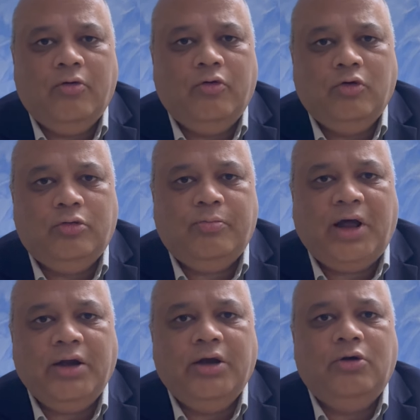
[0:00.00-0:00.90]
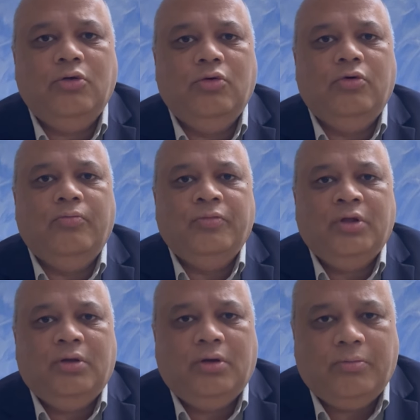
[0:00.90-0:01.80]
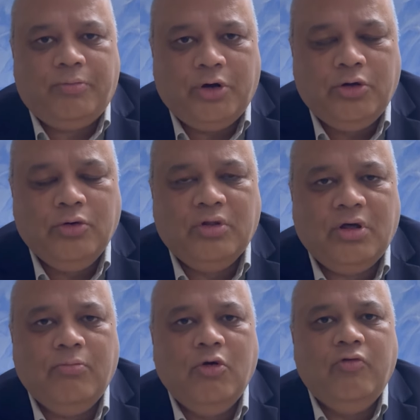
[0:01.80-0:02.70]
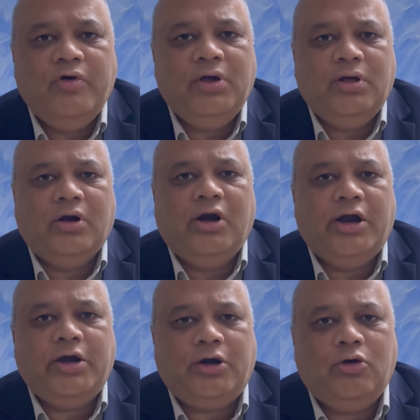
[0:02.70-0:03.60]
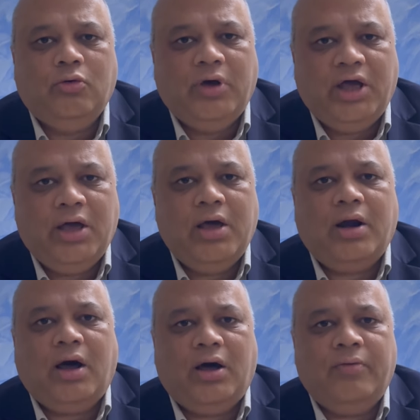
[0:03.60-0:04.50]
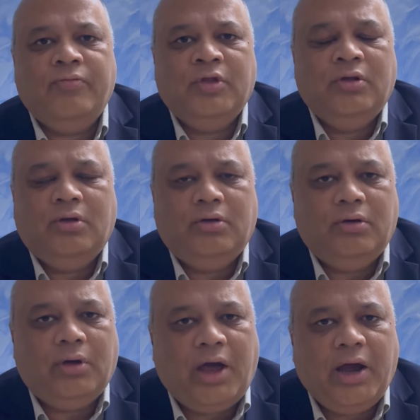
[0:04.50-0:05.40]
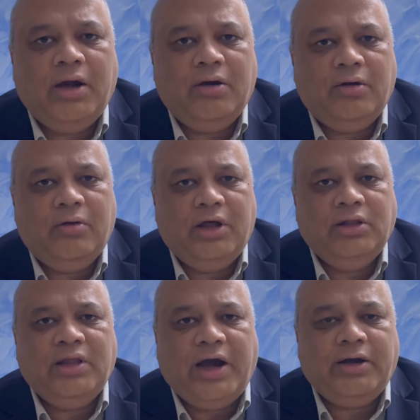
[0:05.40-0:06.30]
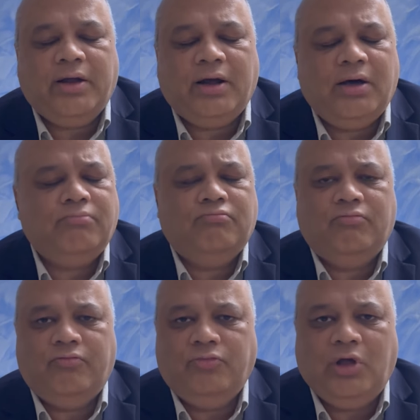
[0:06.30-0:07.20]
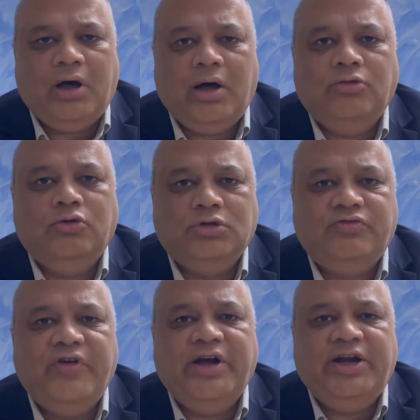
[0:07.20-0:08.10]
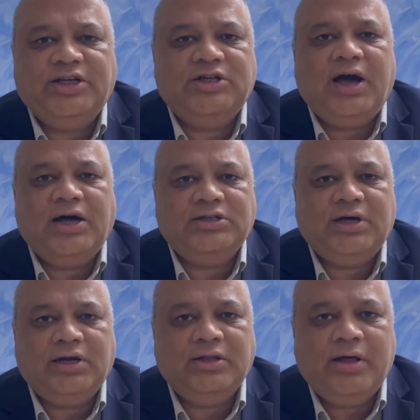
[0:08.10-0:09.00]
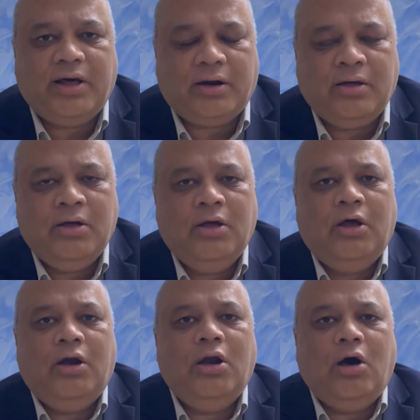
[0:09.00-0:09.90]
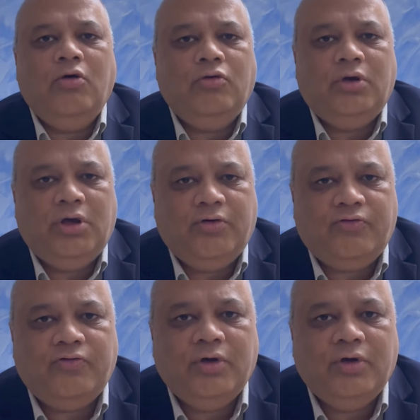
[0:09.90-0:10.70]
is planning to produce a movie related to a era, and in that era those vintage cars are there. Now if